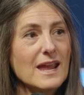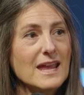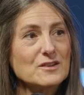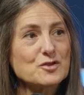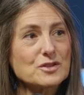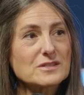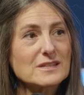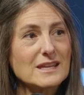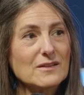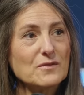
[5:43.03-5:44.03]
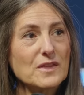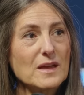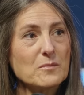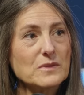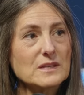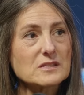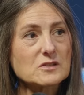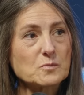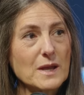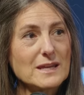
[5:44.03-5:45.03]
and just give them this
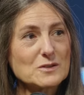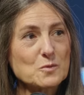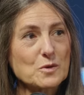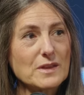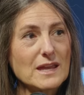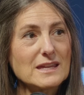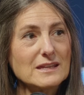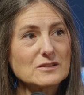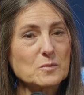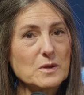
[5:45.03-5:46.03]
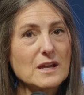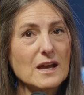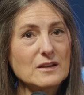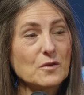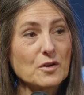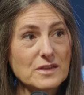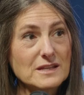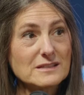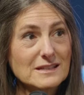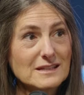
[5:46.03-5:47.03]
space where they get to be kind of
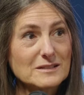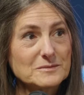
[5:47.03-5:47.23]
authentic,